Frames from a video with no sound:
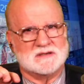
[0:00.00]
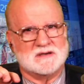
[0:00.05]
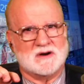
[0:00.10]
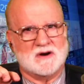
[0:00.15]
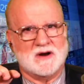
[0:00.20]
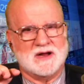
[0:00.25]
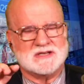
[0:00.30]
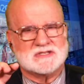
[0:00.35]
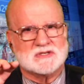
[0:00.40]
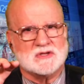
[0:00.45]

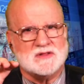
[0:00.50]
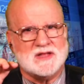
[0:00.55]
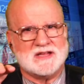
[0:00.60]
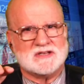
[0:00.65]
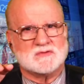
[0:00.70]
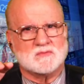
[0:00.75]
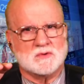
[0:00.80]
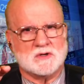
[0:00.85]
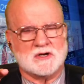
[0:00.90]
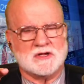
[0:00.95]
All right. So
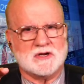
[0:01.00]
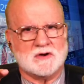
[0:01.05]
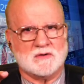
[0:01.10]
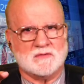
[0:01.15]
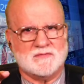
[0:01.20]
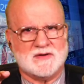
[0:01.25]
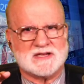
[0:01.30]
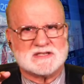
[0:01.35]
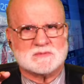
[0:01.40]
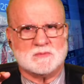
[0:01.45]
that's really your
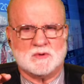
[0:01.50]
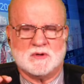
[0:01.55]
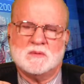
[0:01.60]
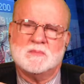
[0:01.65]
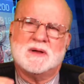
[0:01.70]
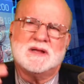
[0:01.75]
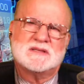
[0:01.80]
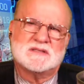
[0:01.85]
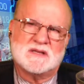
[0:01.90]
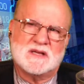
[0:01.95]
investment. You
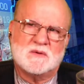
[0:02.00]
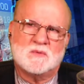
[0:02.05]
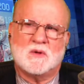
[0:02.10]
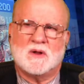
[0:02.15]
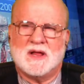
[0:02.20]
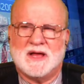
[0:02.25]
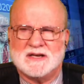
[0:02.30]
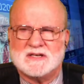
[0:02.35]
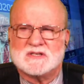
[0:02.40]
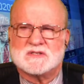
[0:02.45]
might say,
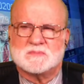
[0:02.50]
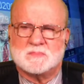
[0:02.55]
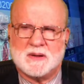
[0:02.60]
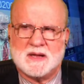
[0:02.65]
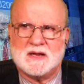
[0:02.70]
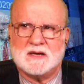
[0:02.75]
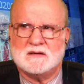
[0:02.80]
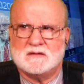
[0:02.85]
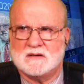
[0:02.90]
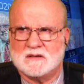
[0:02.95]
well, I just
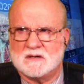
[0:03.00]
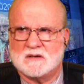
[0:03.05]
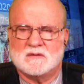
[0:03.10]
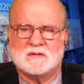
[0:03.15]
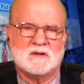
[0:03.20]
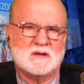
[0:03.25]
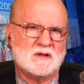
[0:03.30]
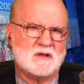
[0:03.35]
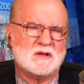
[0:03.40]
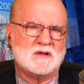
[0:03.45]
paid,
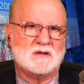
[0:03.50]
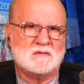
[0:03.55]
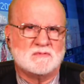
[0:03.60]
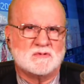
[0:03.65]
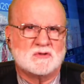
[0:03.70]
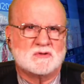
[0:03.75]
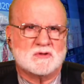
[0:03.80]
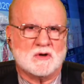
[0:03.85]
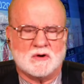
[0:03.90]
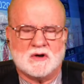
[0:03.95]

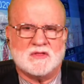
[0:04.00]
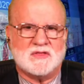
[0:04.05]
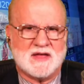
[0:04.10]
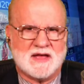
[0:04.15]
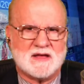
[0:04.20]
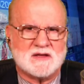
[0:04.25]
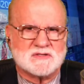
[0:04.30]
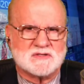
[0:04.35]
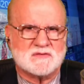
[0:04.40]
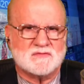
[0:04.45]

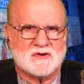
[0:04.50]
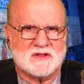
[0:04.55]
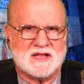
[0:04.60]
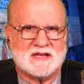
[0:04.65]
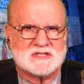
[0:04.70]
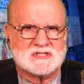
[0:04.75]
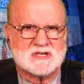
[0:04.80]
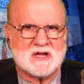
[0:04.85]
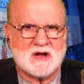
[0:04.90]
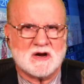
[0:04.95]
$30,000 for
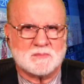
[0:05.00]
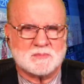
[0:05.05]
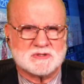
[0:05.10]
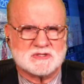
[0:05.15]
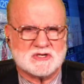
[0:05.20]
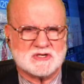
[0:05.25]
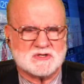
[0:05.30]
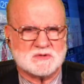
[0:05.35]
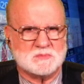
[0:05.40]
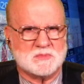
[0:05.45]
that stock
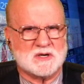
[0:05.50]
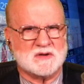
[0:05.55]
position.